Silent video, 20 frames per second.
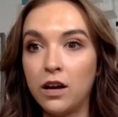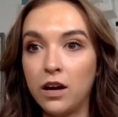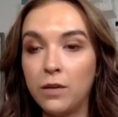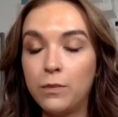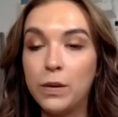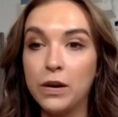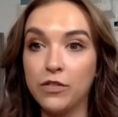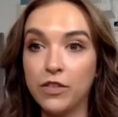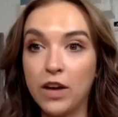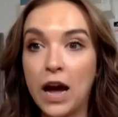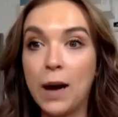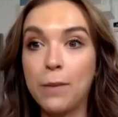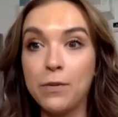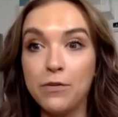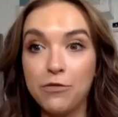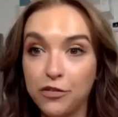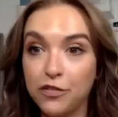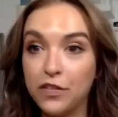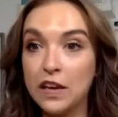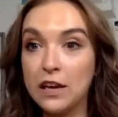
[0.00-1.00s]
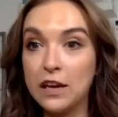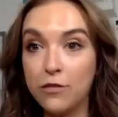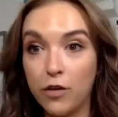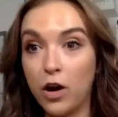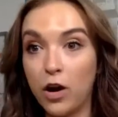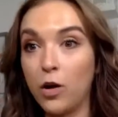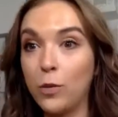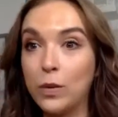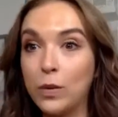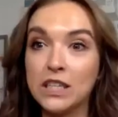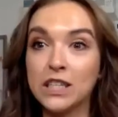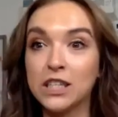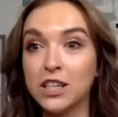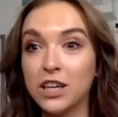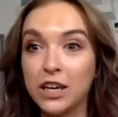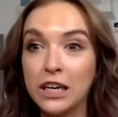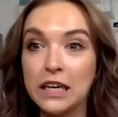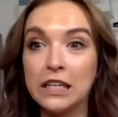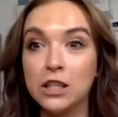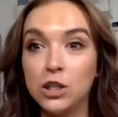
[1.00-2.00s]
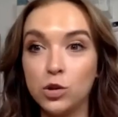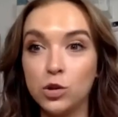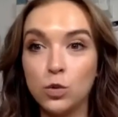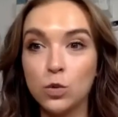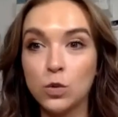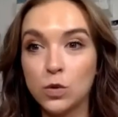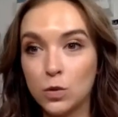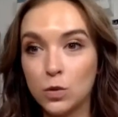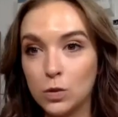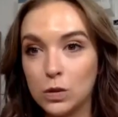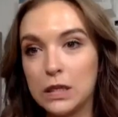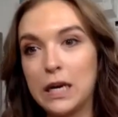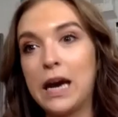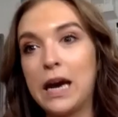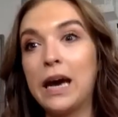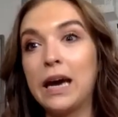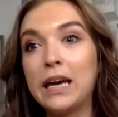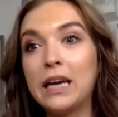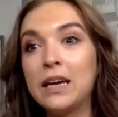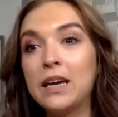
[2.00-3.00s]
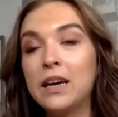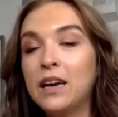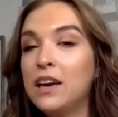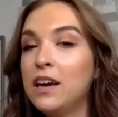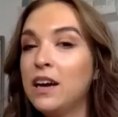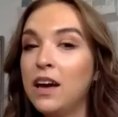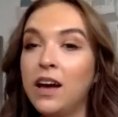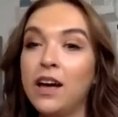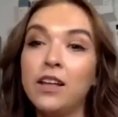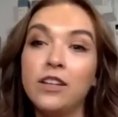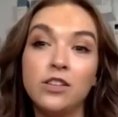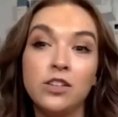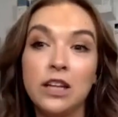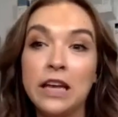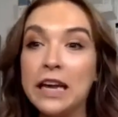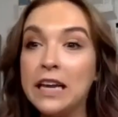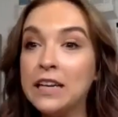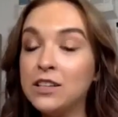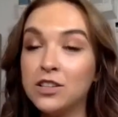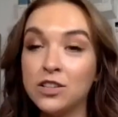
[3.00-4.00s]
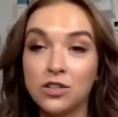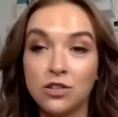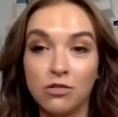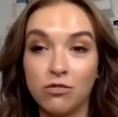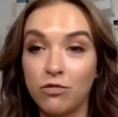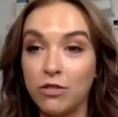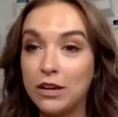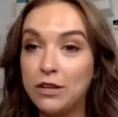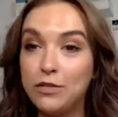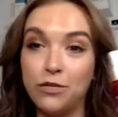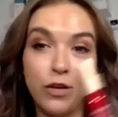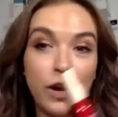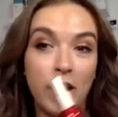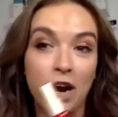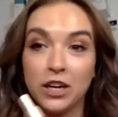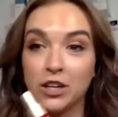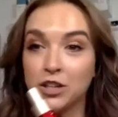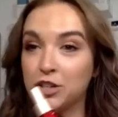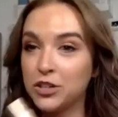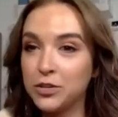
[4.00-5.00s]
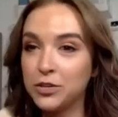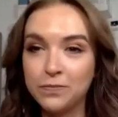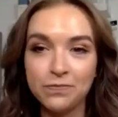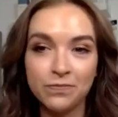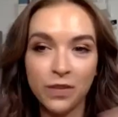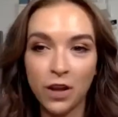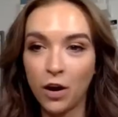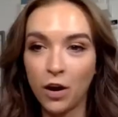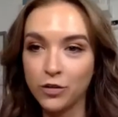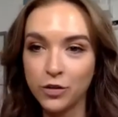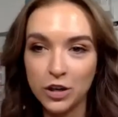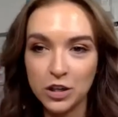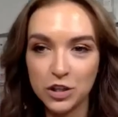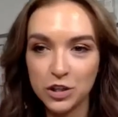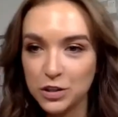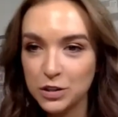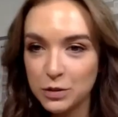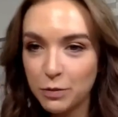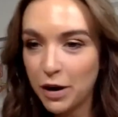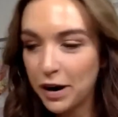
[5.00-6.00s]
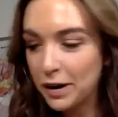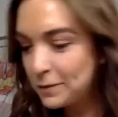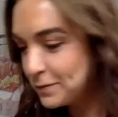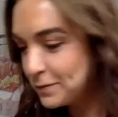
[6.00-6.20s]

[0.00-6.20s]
a bit of cabin fever, we're stuck indoors all day, instant refresh, hydration spray.